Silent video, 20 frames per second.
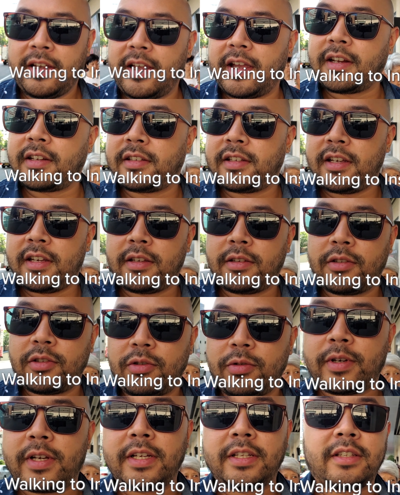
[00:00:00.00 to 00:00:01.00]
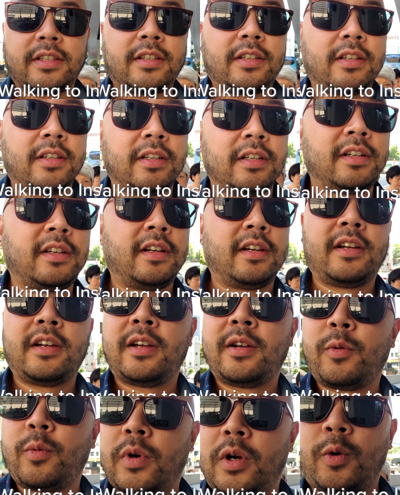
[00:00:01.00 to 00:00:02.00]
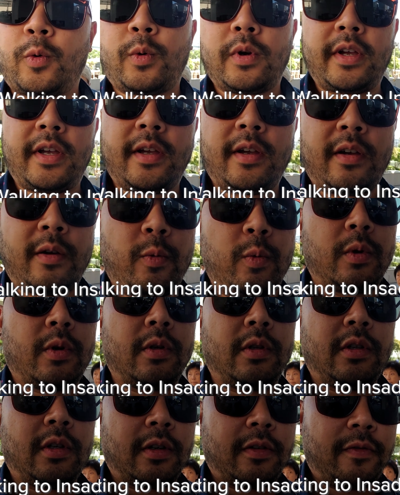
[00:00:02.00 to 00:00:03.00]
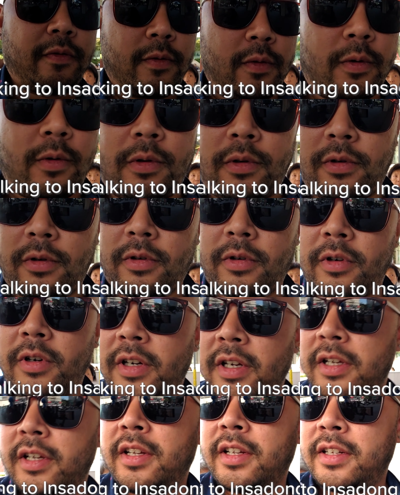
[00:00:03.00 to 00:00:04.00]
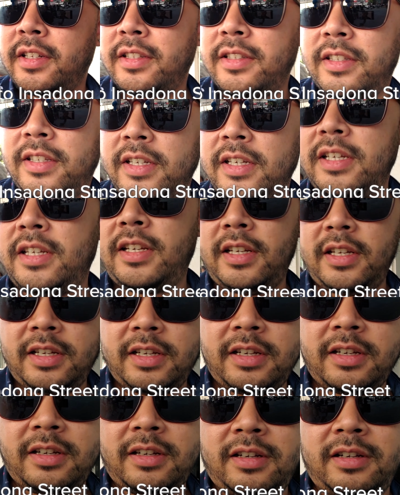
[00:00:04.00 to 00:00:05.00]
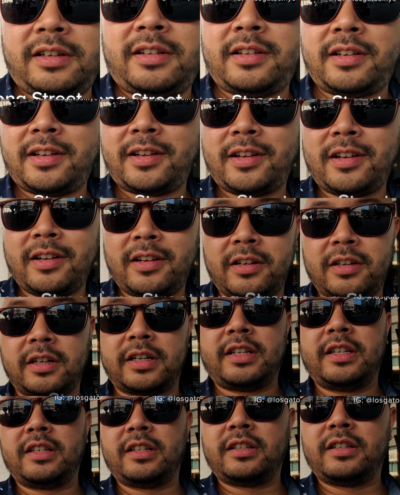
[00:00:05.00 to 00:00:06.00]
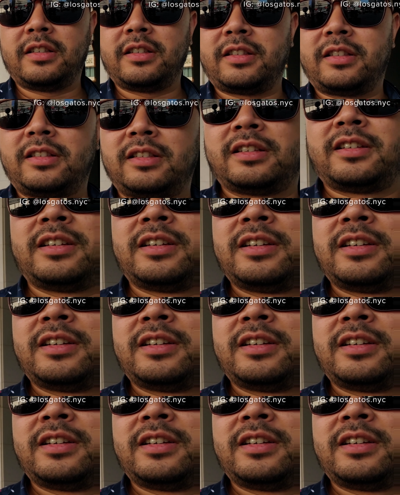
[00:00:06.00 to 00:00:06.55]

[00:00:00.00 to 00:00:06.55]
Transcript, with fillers: antique street. We will look for tea, cookies,